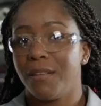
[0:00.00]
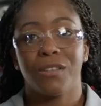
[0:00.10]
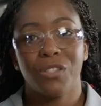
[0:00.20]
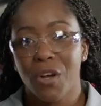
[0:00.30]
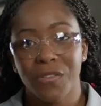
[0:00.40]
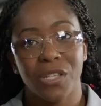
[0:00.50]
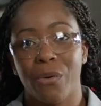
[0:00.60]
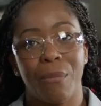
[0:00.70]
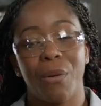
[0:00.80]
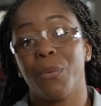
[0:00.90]
The service
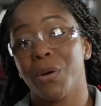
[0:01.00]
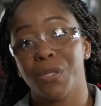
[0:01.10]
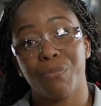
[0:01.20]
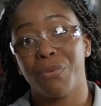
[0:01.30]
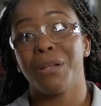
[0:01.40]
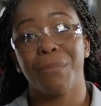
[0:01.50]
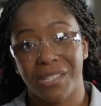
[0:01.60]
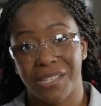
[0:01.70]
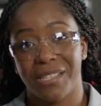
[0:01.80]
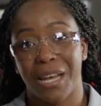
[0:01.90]
equipment works pretty
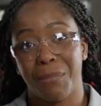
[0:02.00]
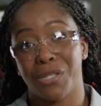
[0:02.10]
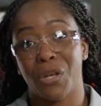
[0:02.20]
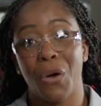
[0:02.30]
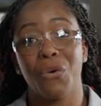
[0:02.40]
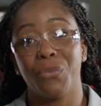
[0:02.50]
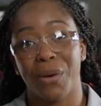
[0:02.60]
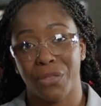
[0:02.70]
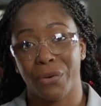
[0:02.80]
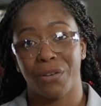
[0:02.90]
much the same as the old
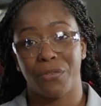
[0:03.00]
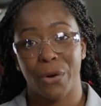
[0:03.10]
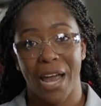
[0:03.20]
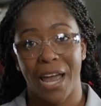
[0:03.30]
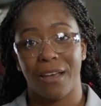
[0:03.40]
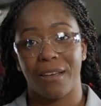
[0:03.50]
134A.